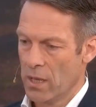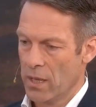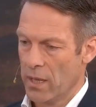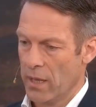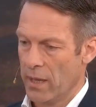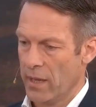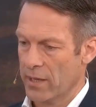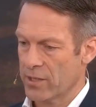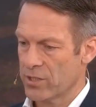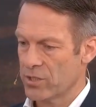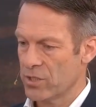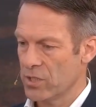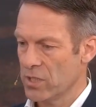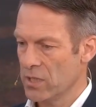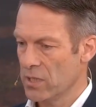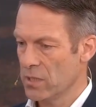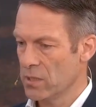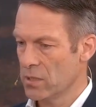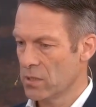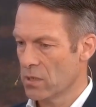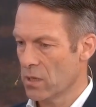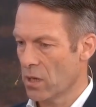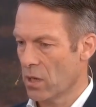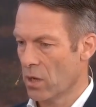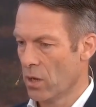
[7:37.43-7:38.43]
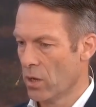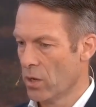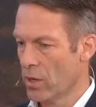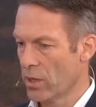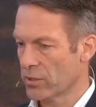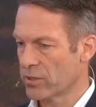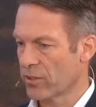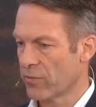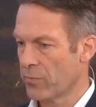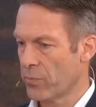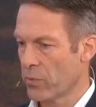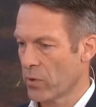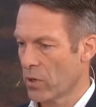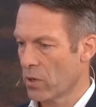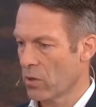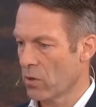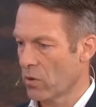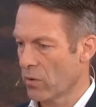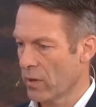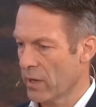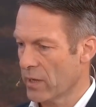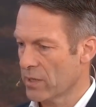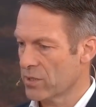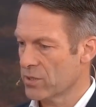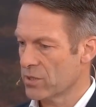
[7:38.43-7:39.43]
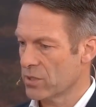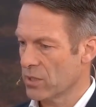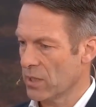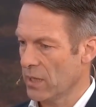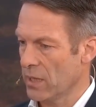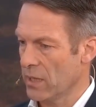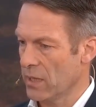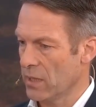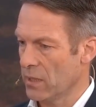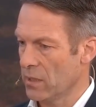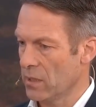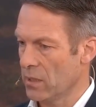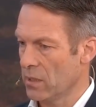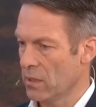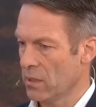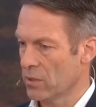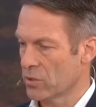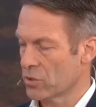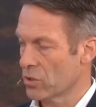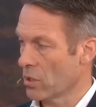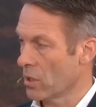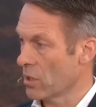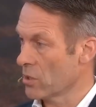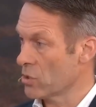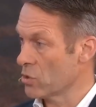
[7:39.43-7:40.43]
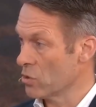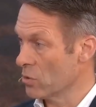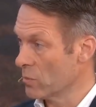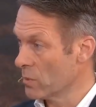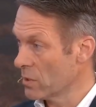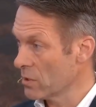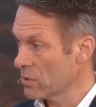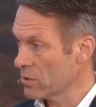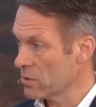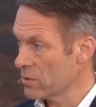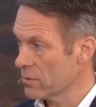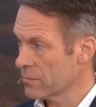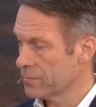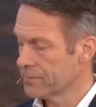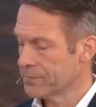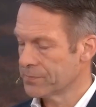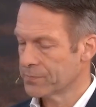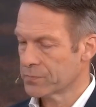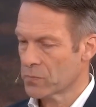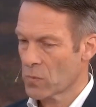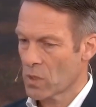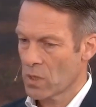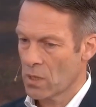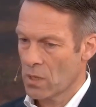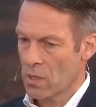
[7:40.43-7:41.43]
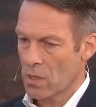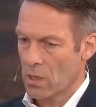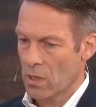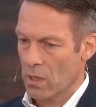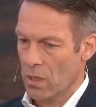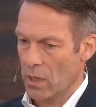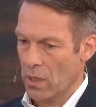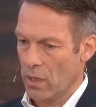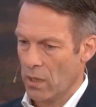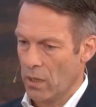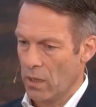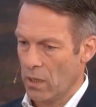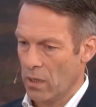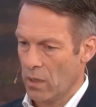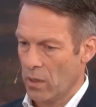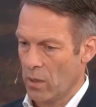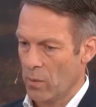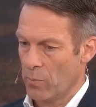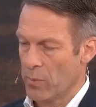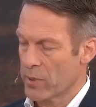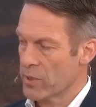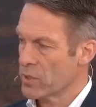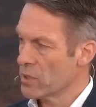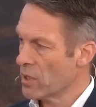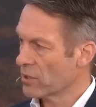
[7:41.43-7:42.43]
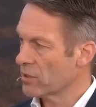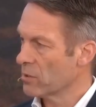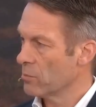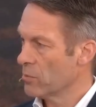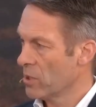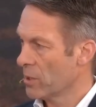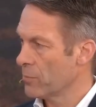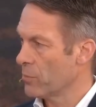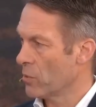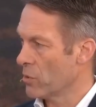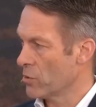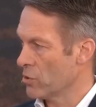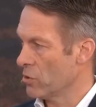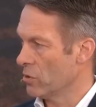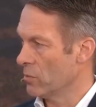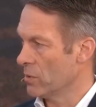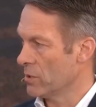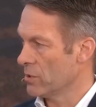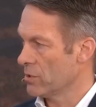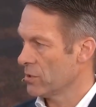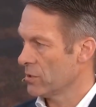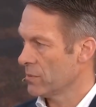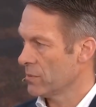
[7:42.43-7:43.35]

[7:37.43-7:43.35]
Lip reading: has seen a lot of progress in solid tumors, but not in blood-borne tumors.